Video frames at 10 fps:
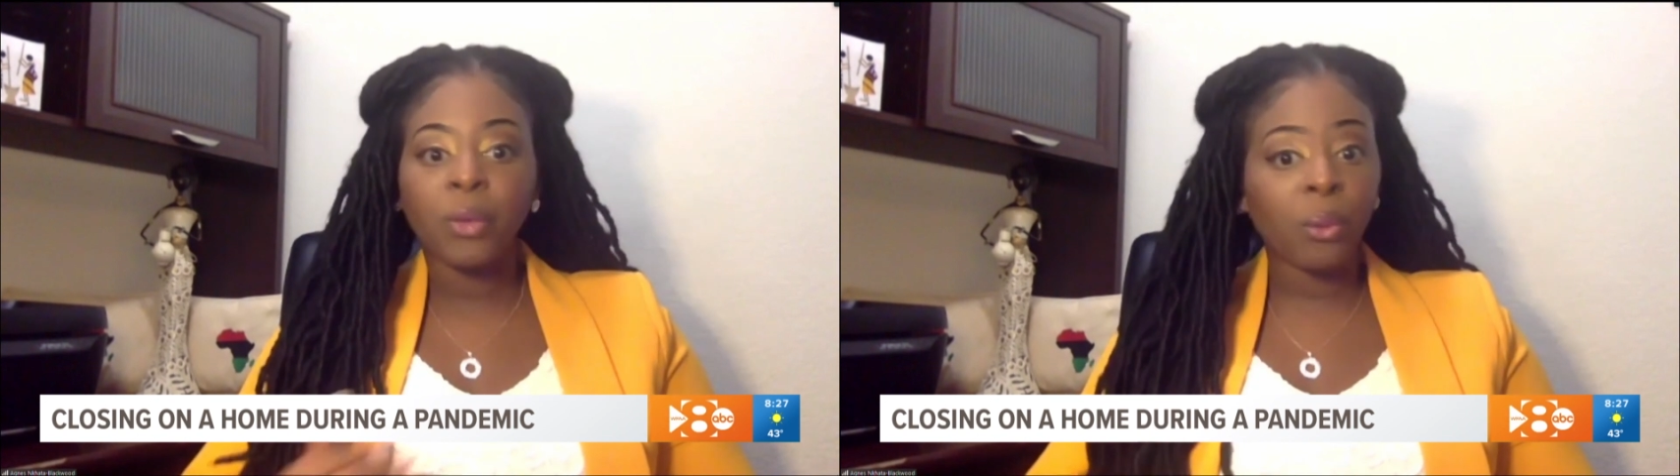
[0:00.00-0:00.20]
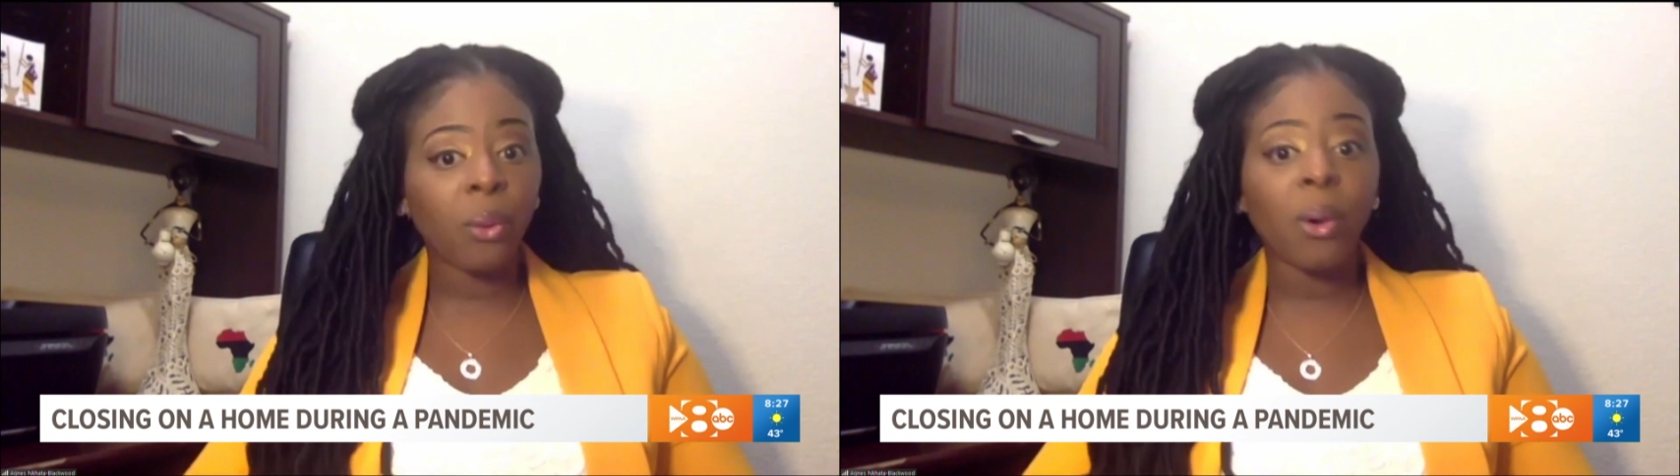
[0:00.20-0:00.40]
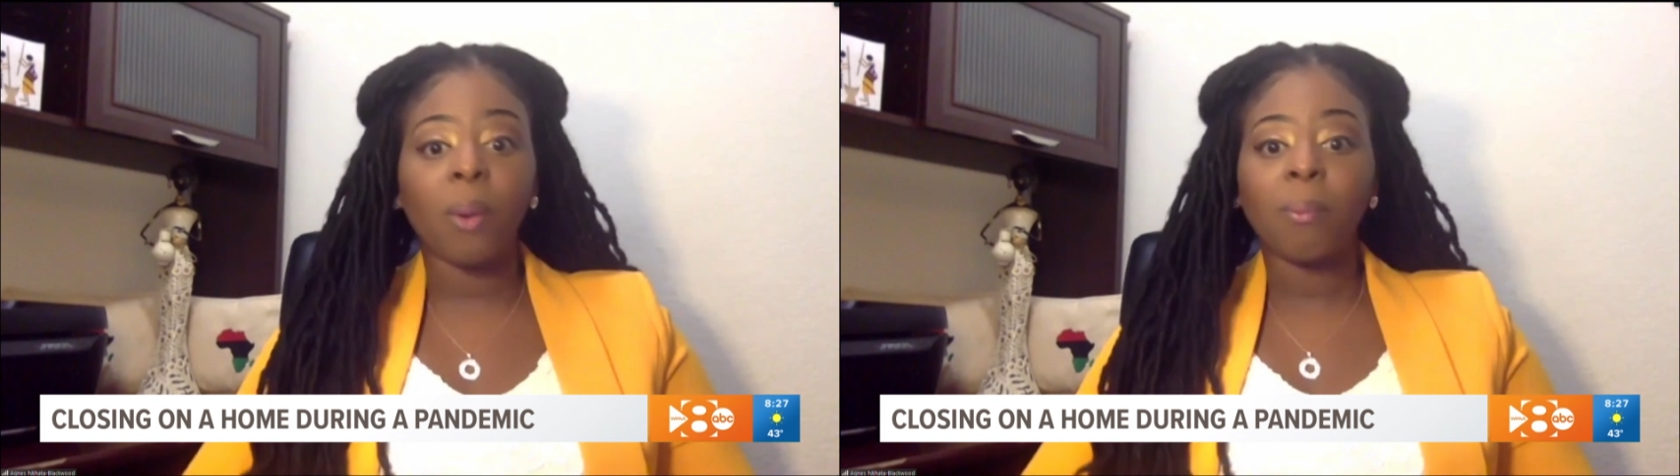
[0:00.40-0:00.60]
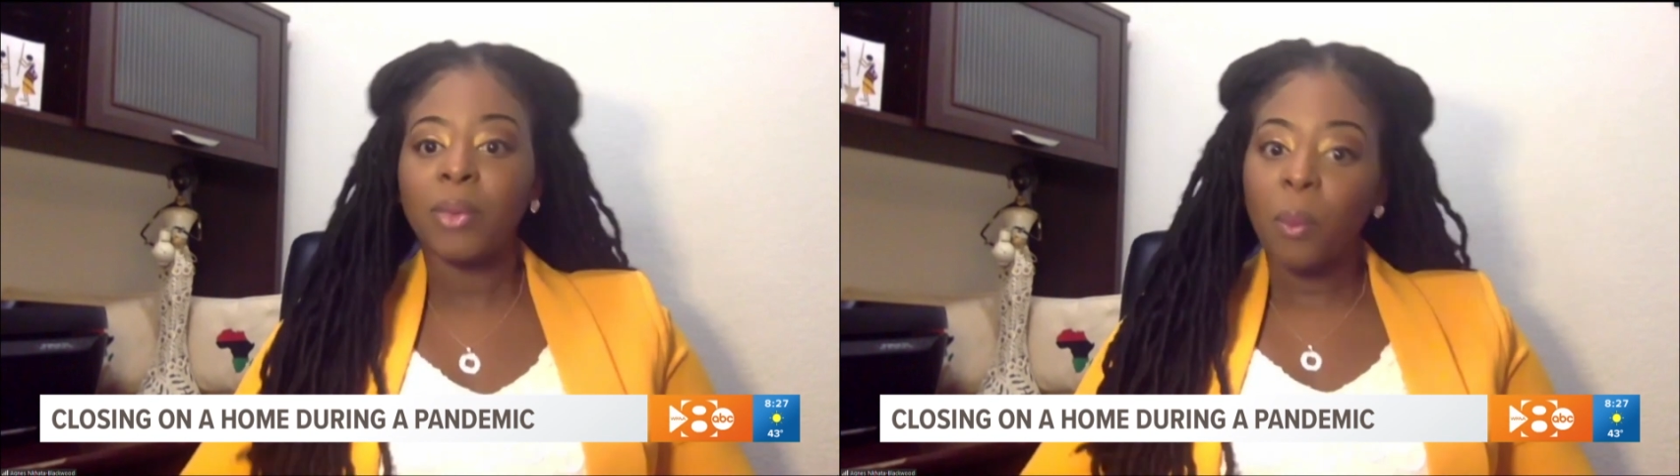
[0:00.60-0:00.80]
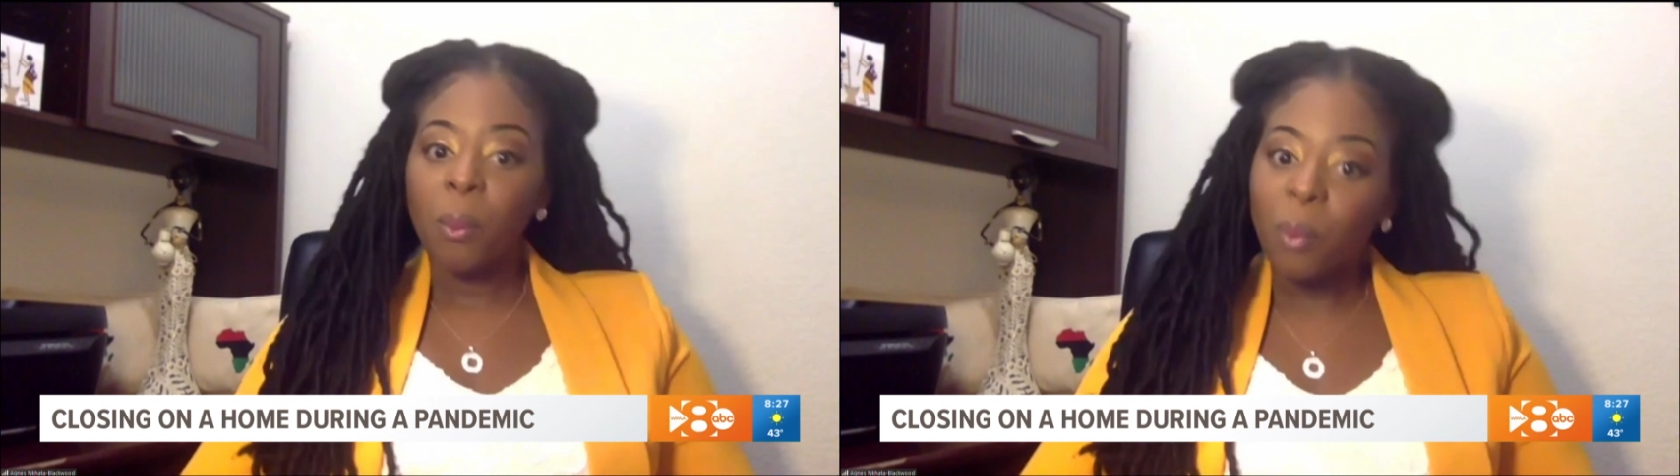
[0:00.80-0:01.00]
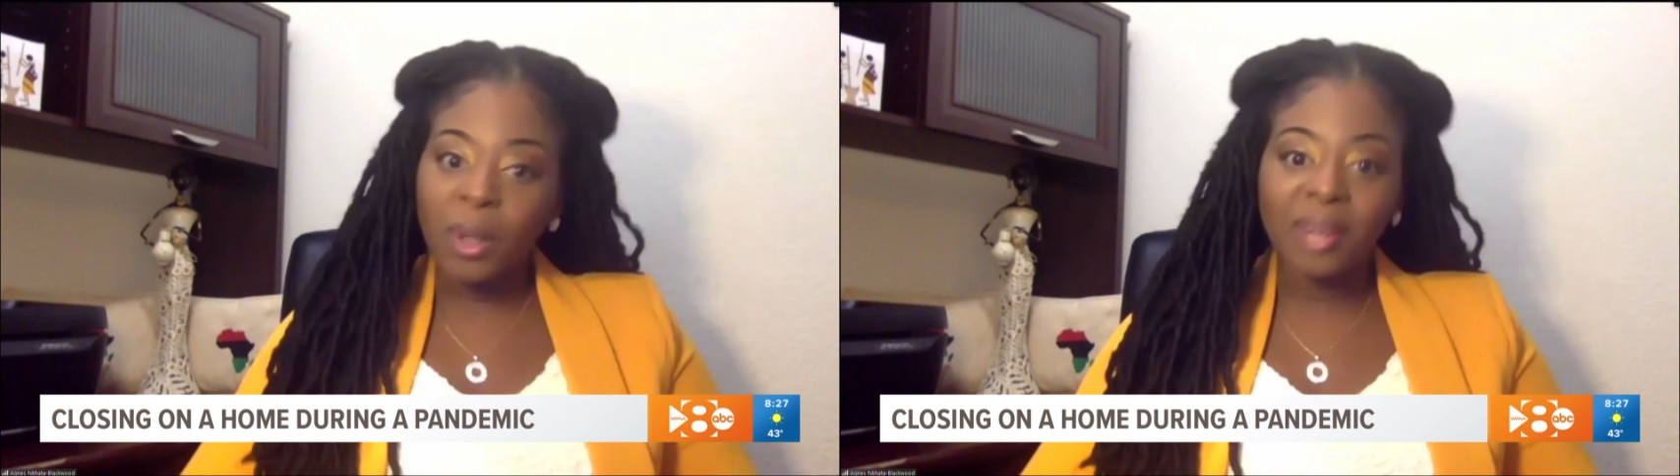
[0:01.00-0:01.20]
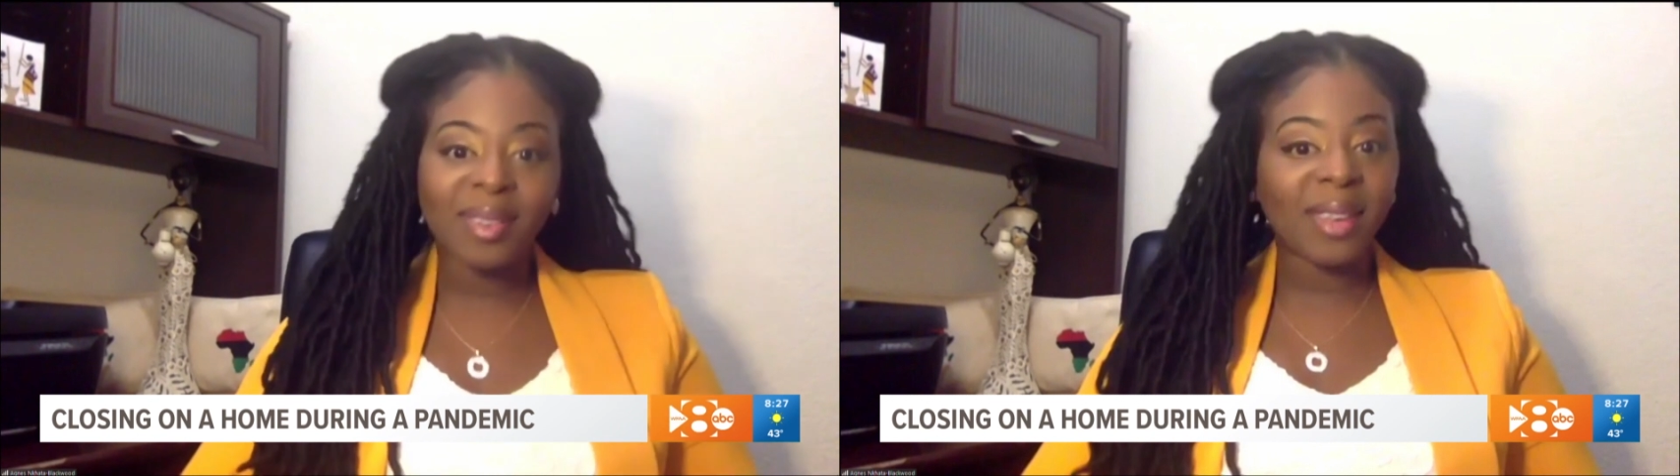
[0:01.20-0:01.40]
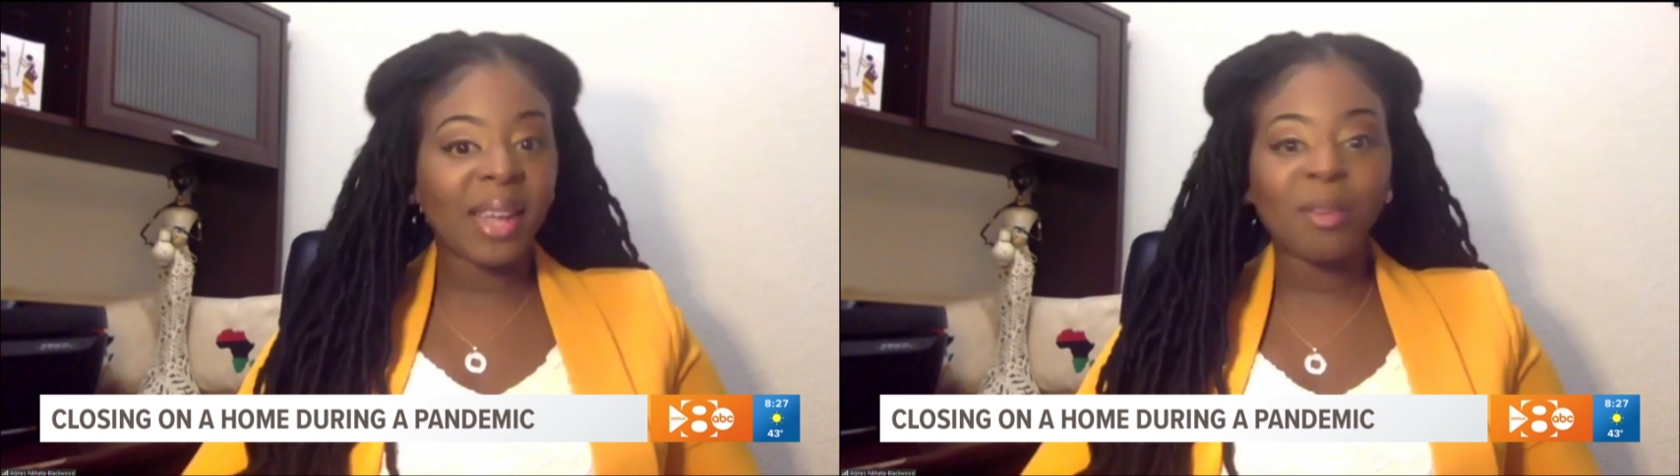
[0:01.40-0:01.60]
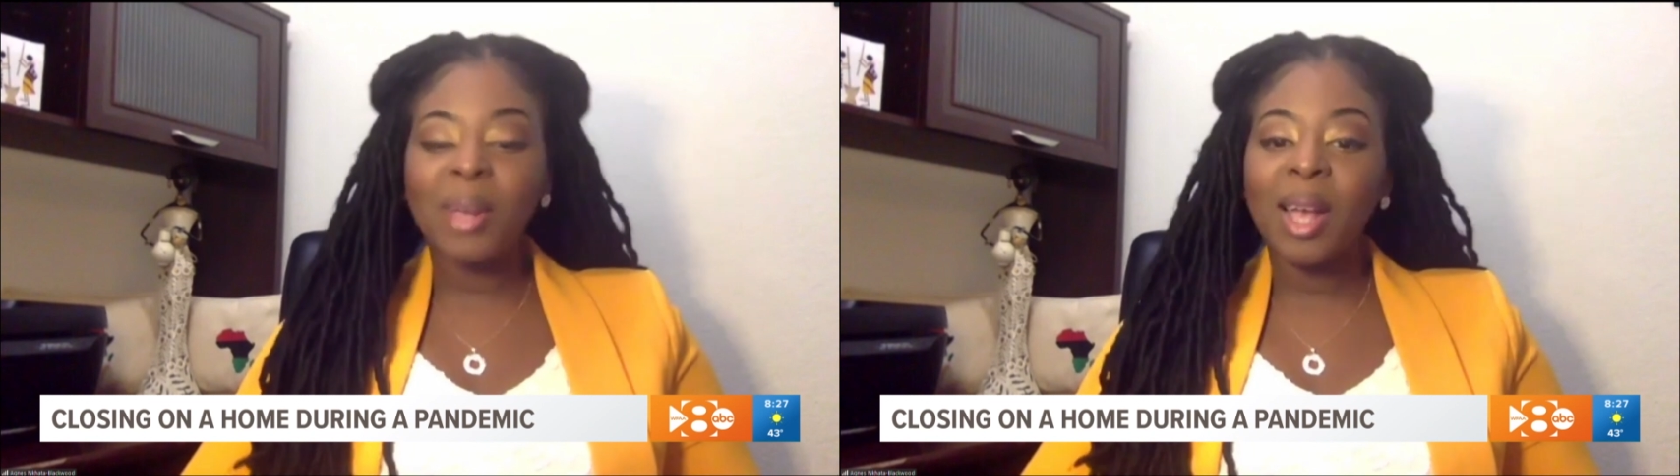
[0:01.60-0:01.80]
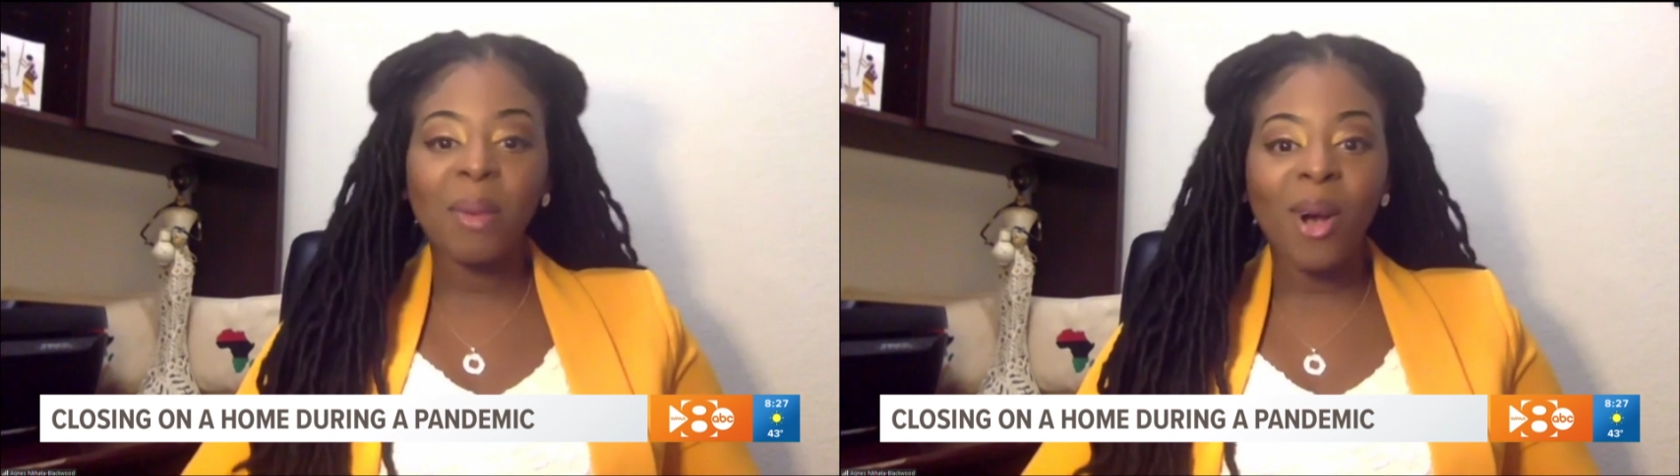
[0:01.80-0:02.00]
Google, what does it take to
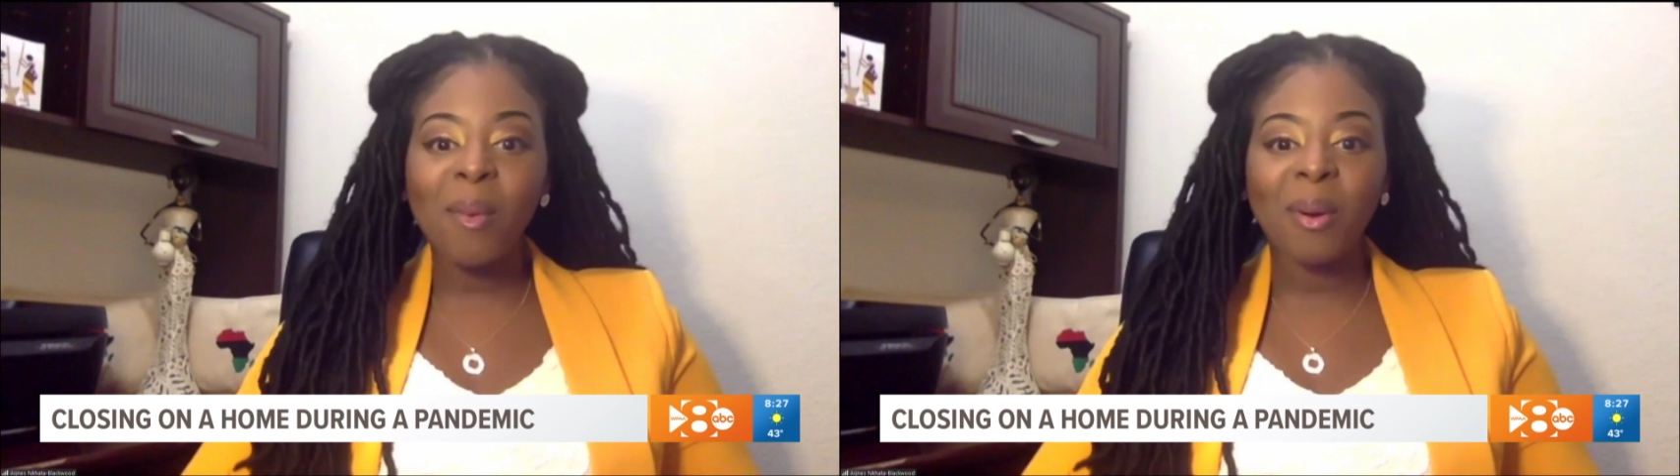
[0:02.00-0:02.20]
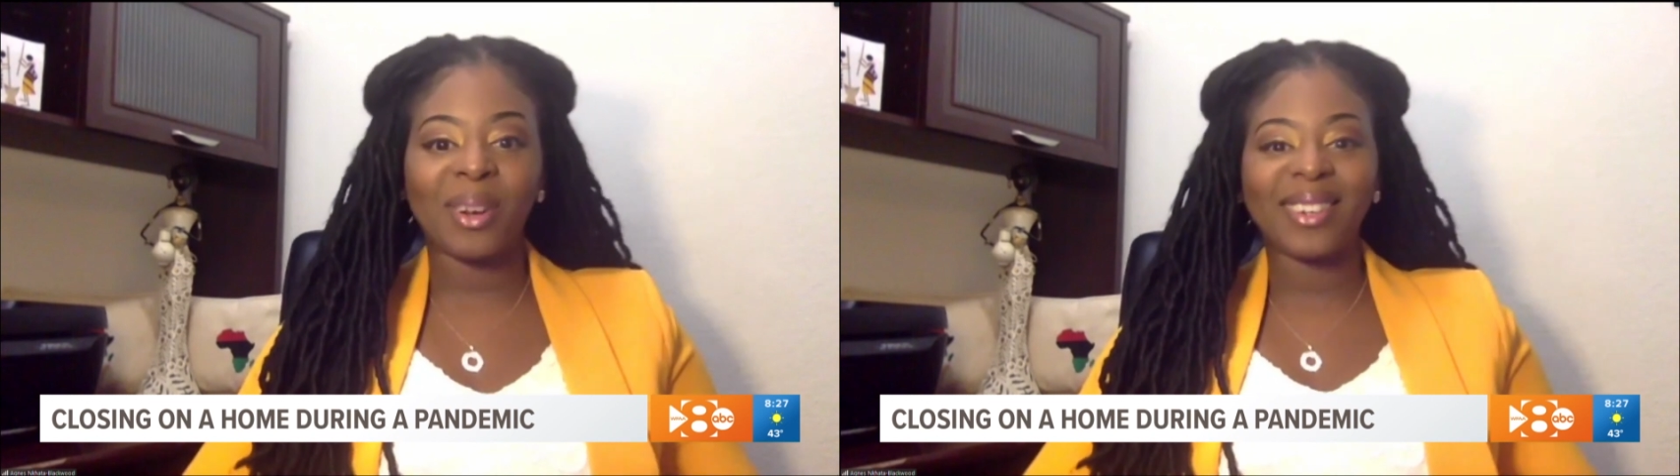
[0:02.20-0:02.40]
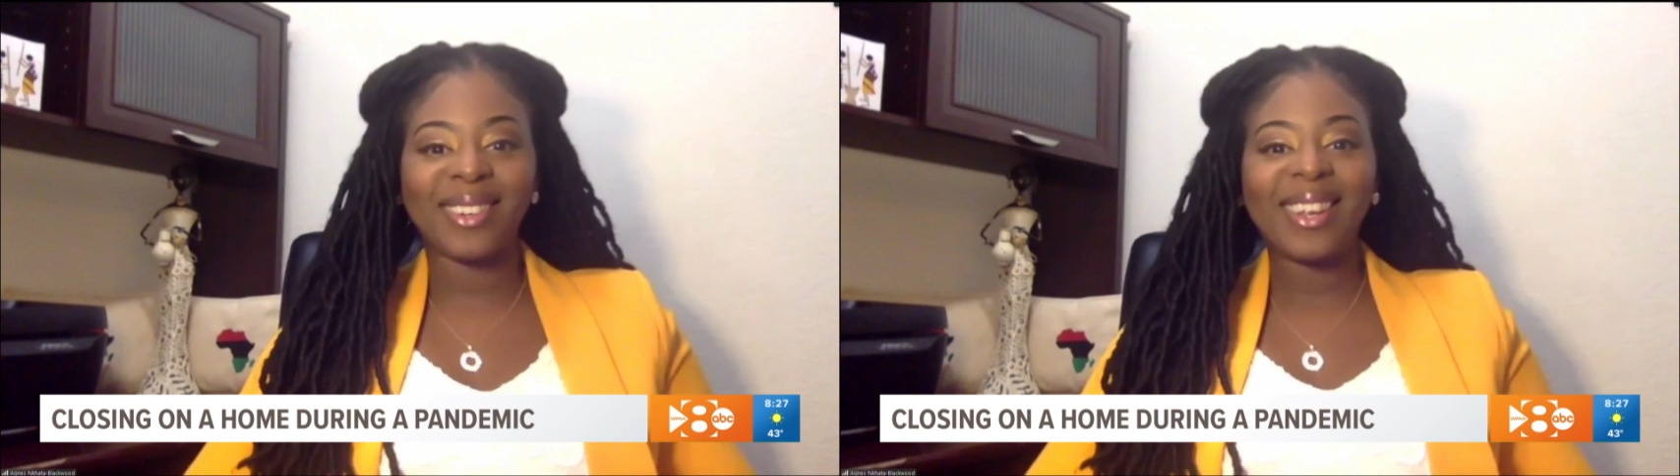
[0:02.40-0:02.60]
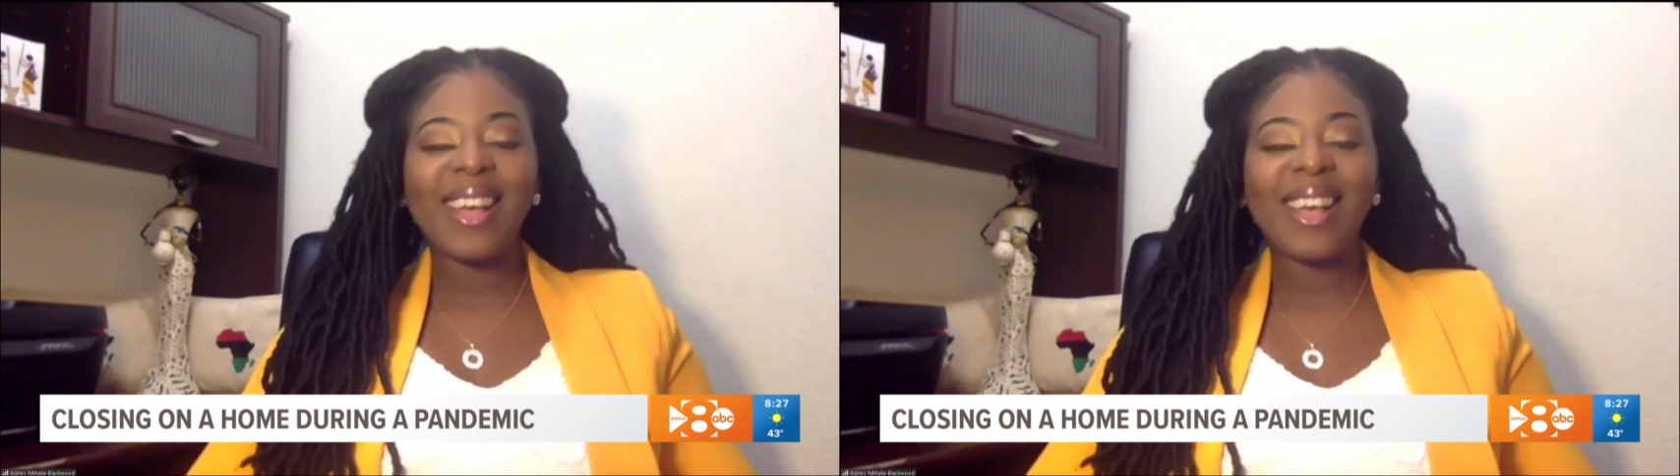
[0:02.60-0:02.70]
become a homeowner?